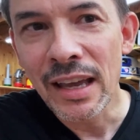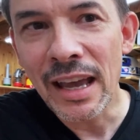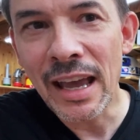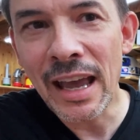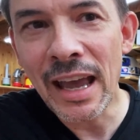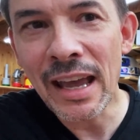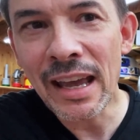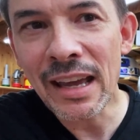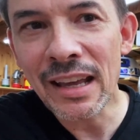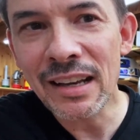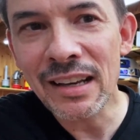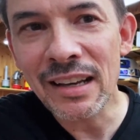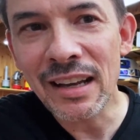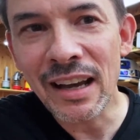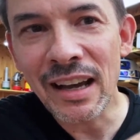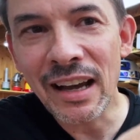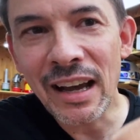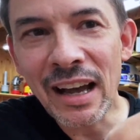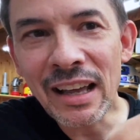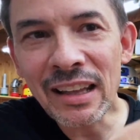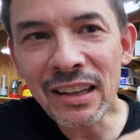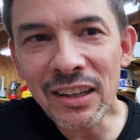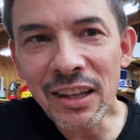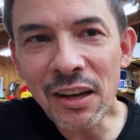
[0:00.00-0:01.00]
And
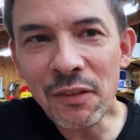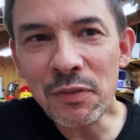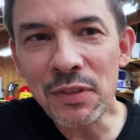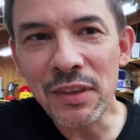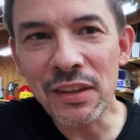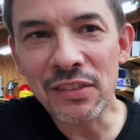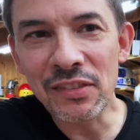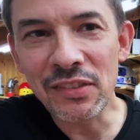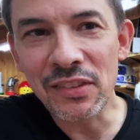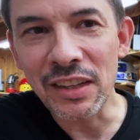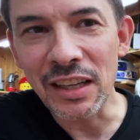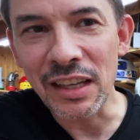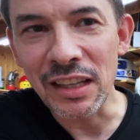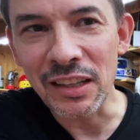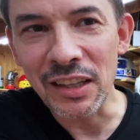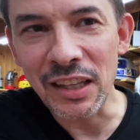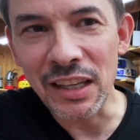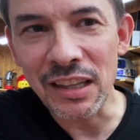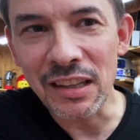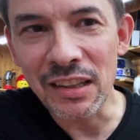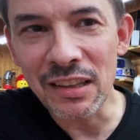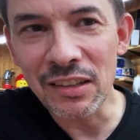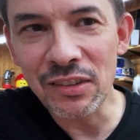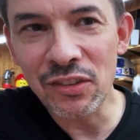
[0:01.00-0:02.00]
I love this thing.
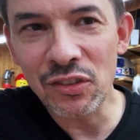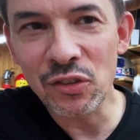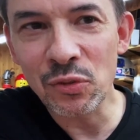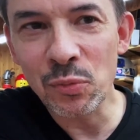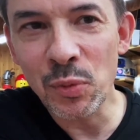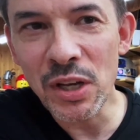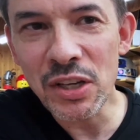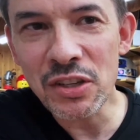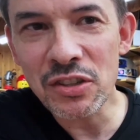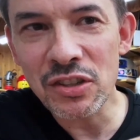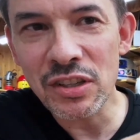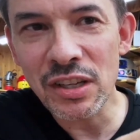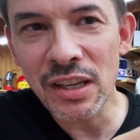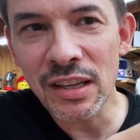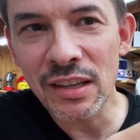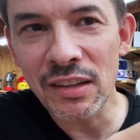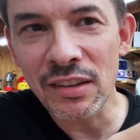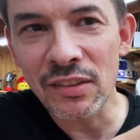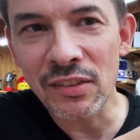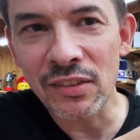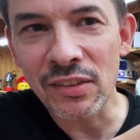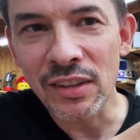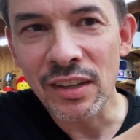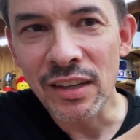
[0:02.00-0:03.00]
Like, this switch
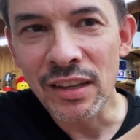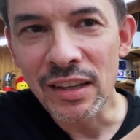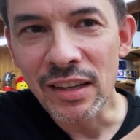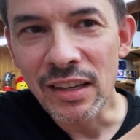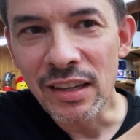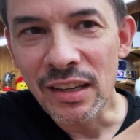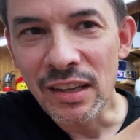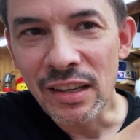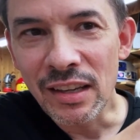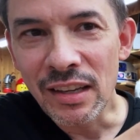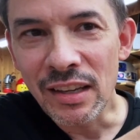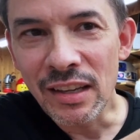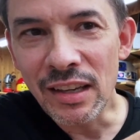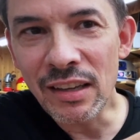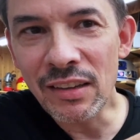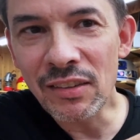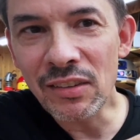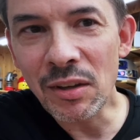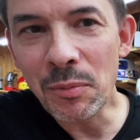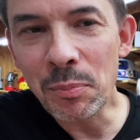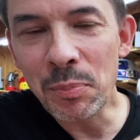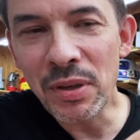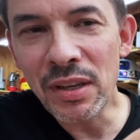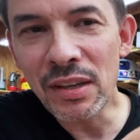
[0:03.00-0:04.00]
is
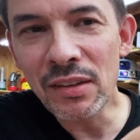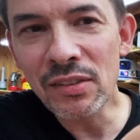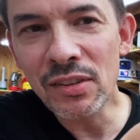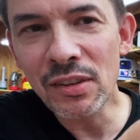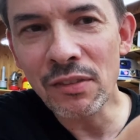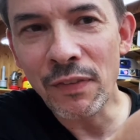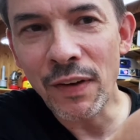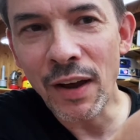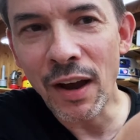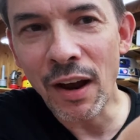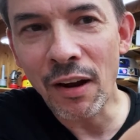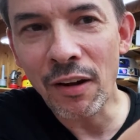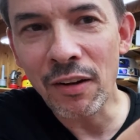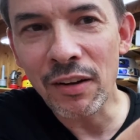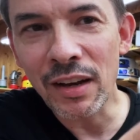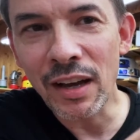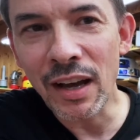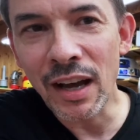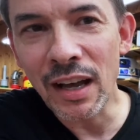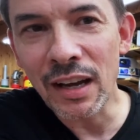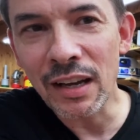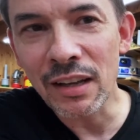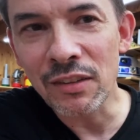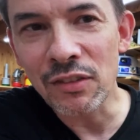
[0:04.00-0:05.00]
a piece of art
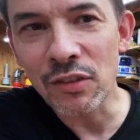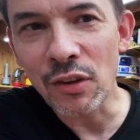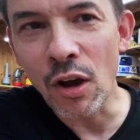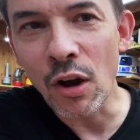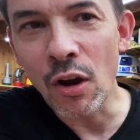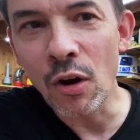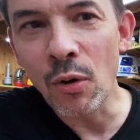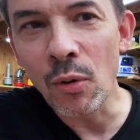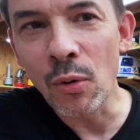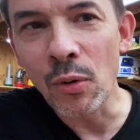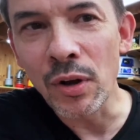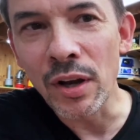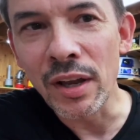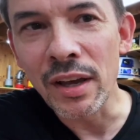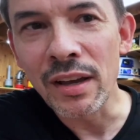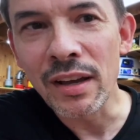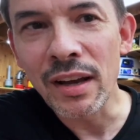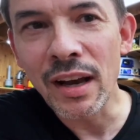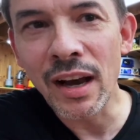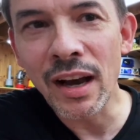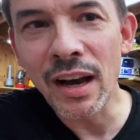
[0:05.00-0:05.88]
on its own.